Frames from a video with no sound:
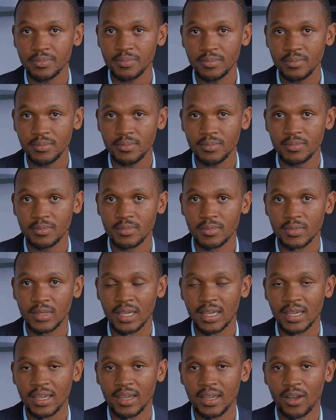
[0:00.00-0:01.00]
Mm
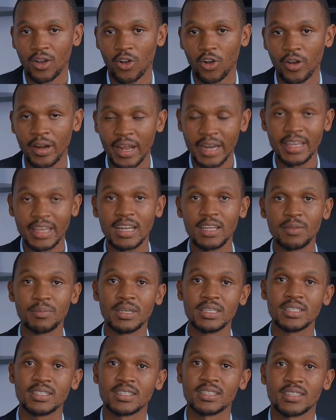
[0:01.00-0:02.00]
on a daily
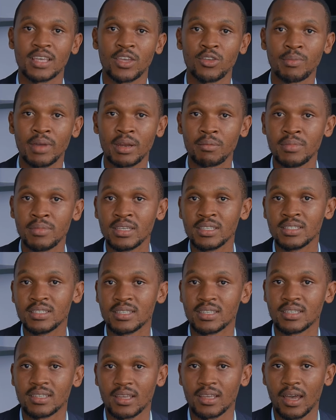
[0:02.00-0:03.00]
basis, human
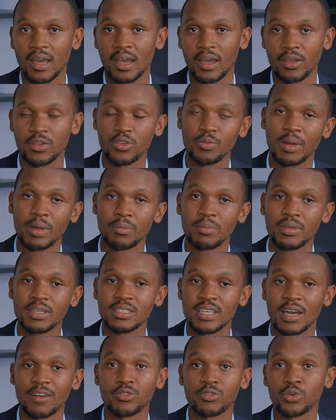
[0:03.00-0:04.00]
beings uh, human
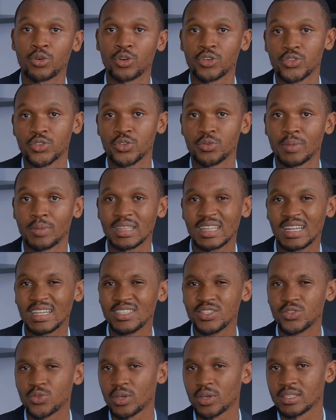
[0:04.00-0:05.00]
beings have to consume at
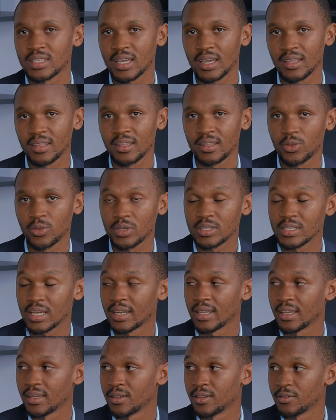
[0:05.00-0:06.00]
least twice a twice a
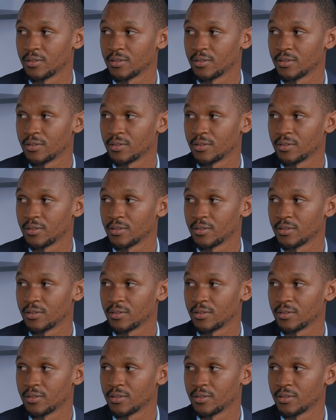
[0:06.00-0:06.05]
day